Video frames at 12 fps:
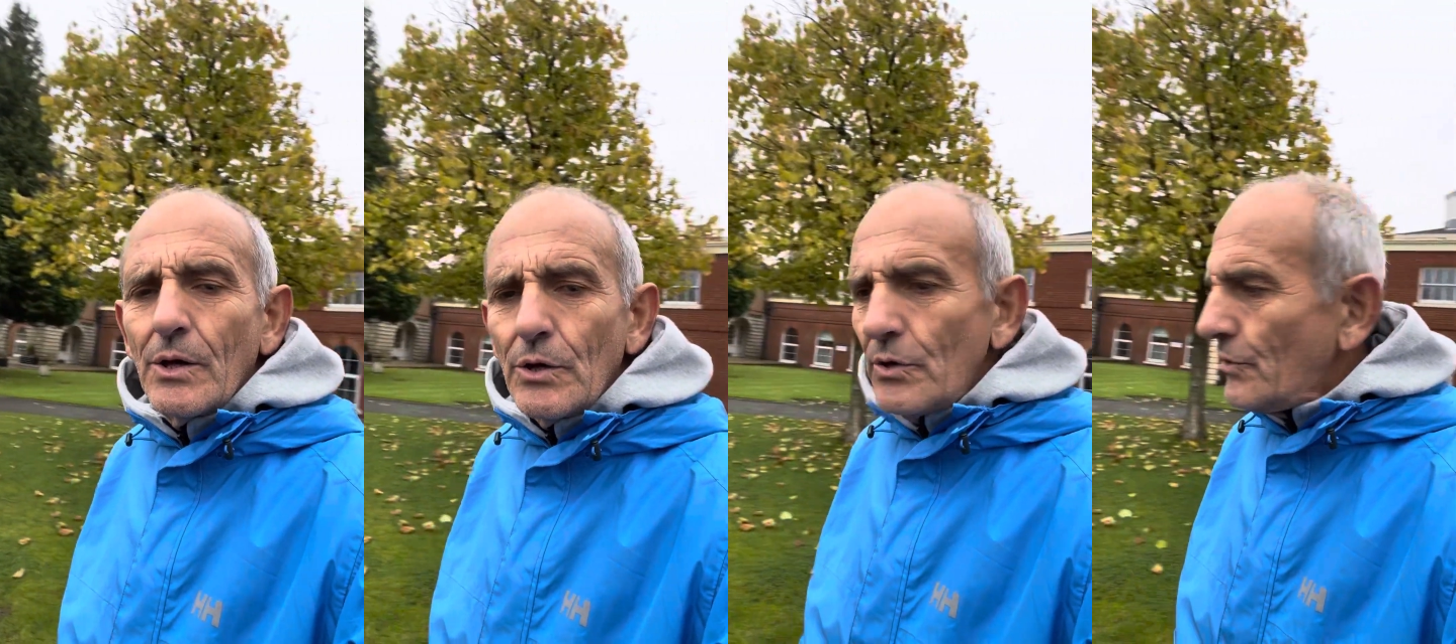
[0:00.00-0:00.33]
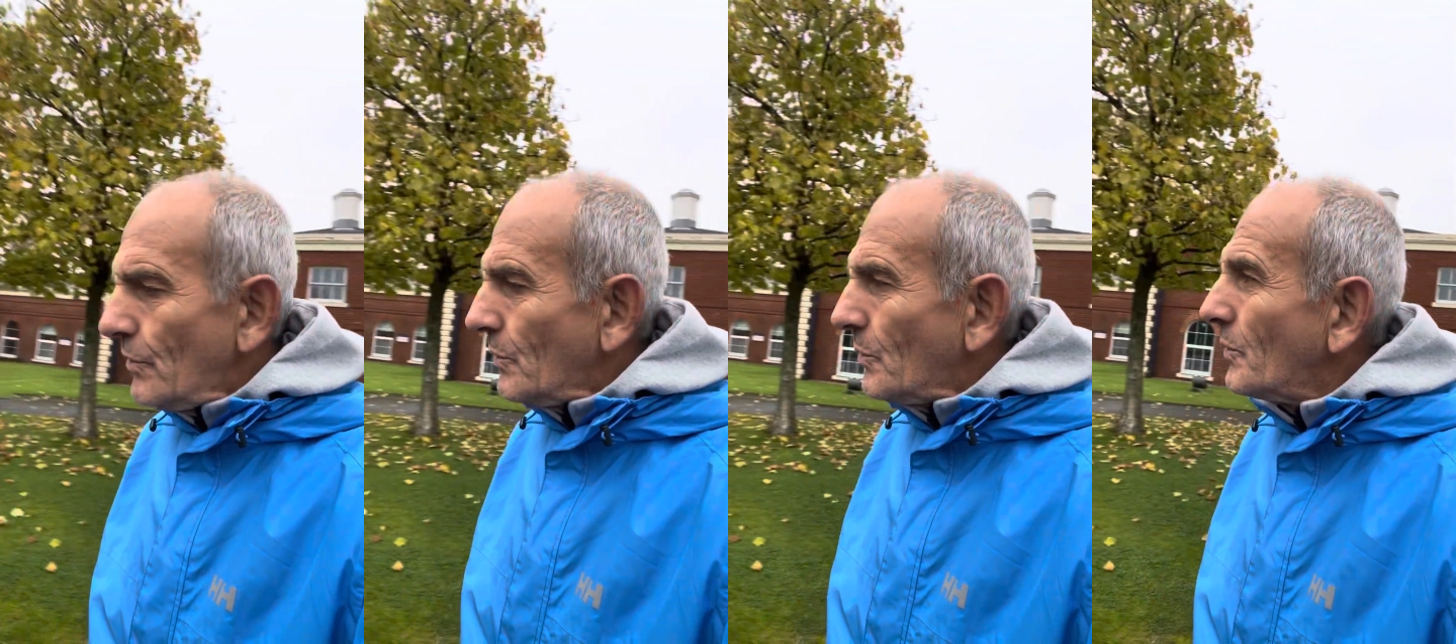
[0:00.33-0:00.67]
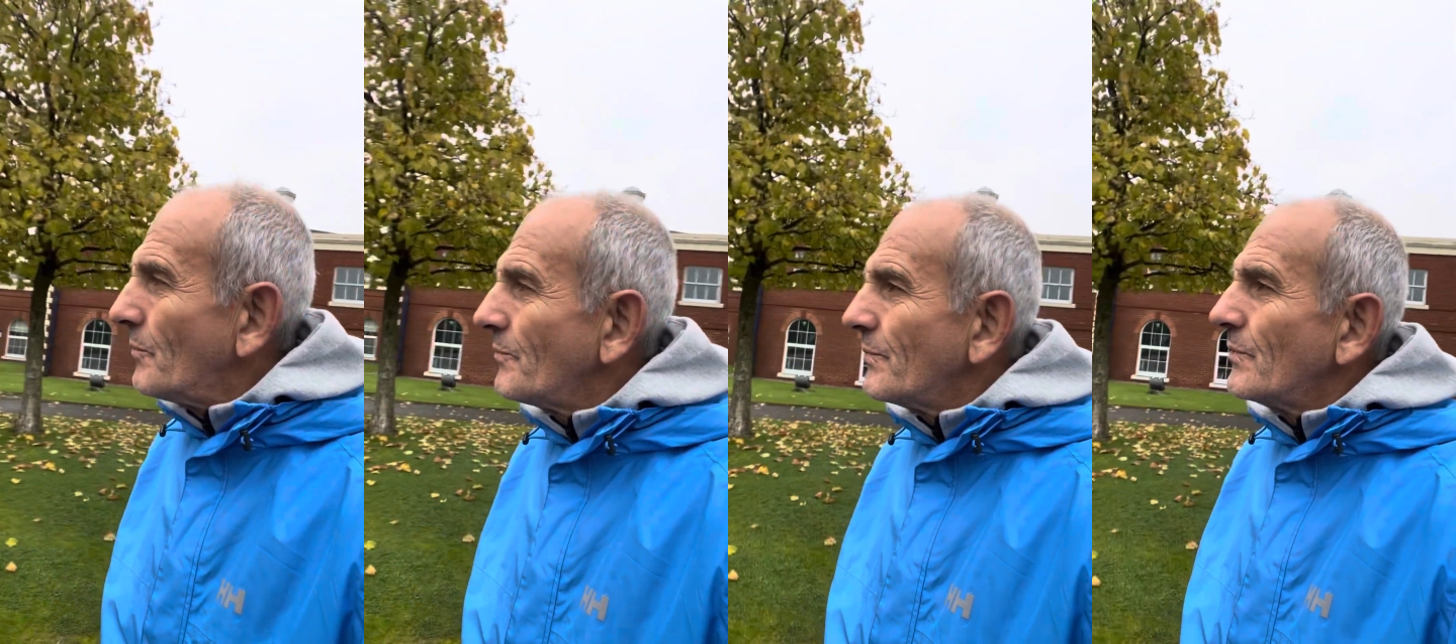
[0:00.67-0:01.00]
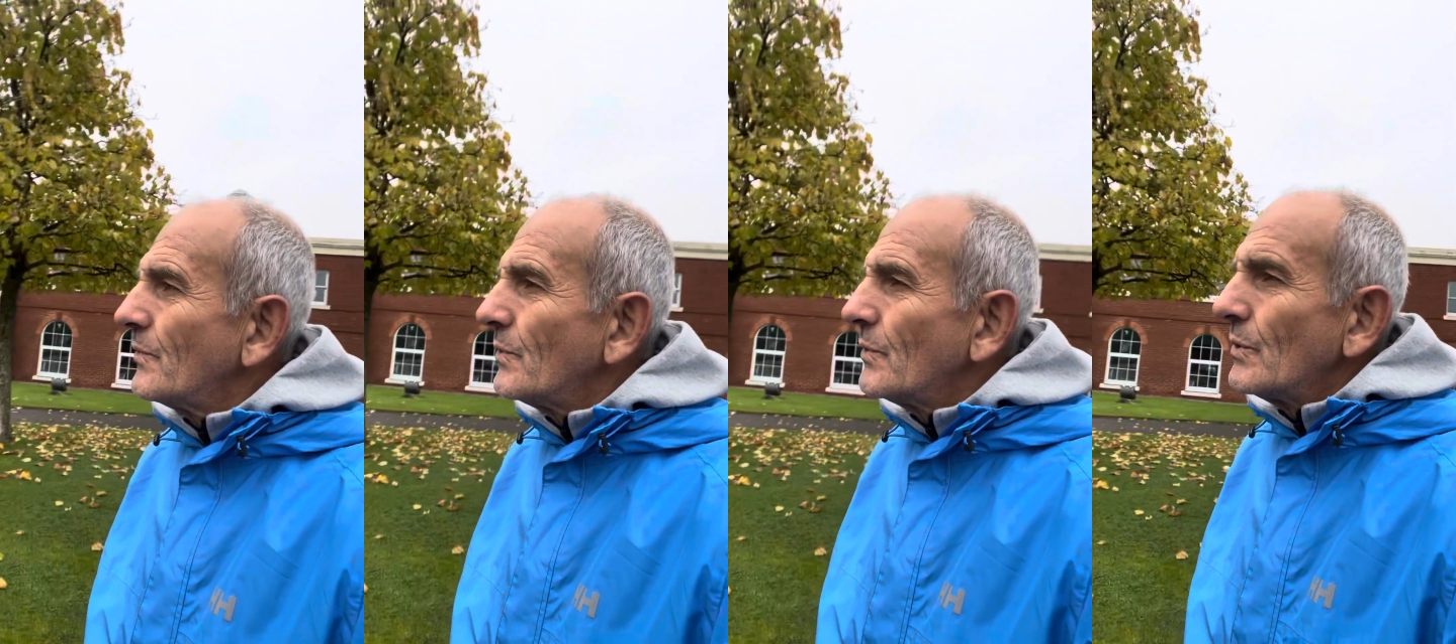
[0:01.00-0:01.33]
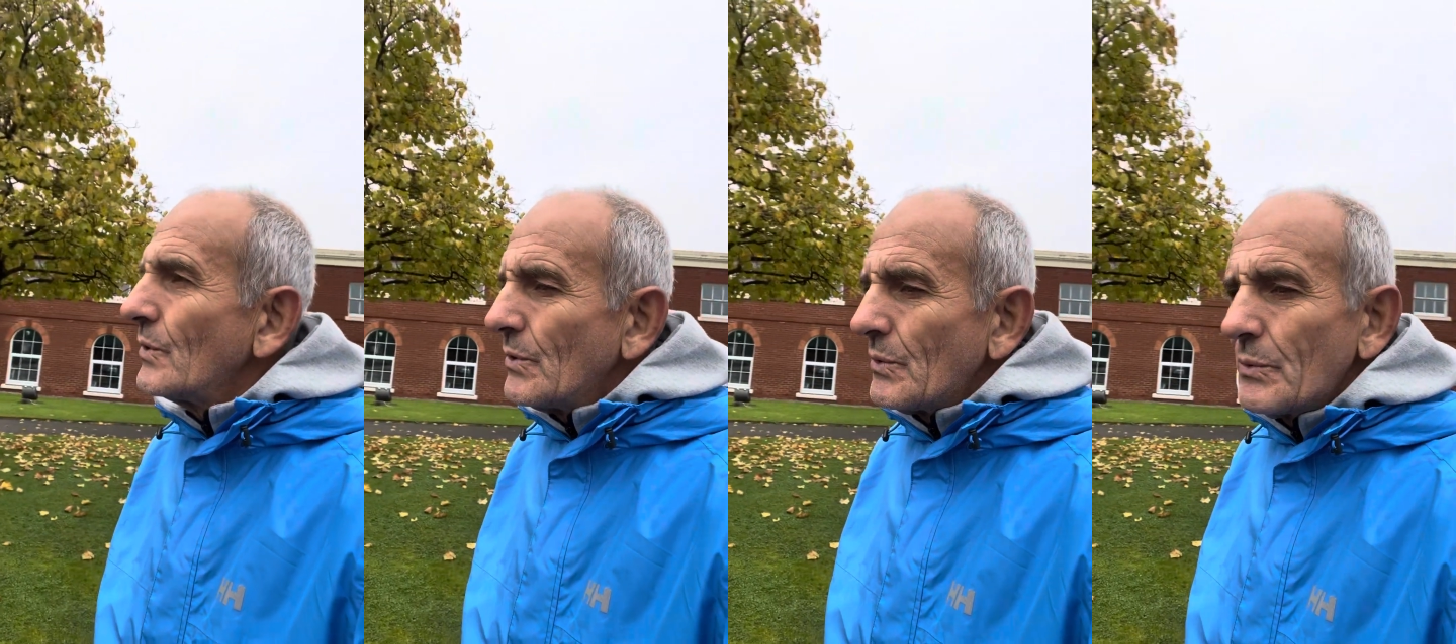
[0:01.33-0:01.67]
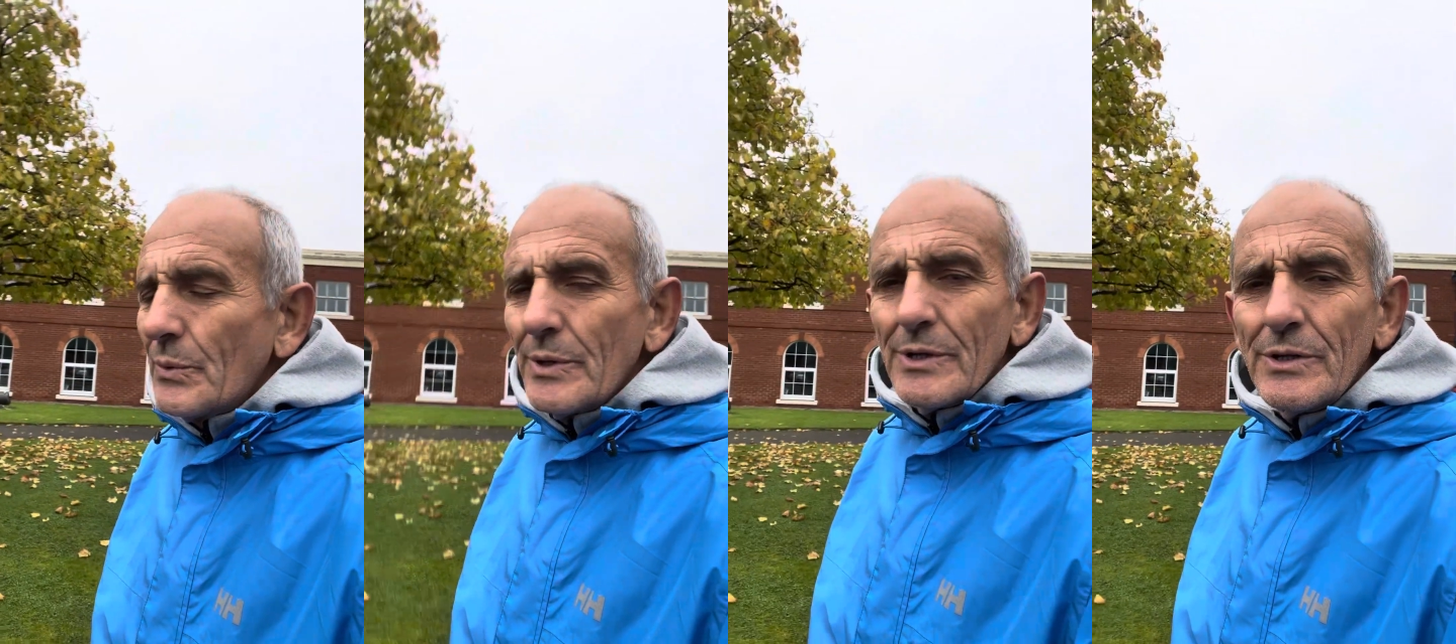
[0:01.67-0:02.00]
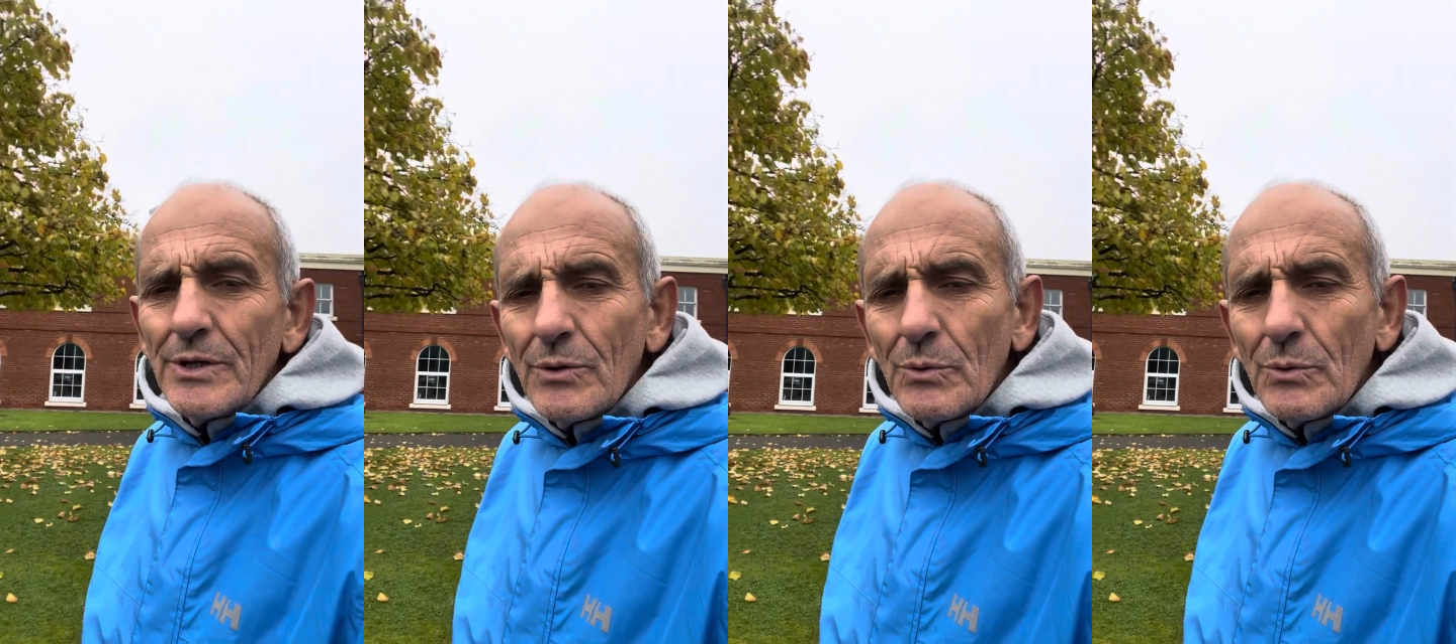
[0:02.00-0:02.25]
You know, we're,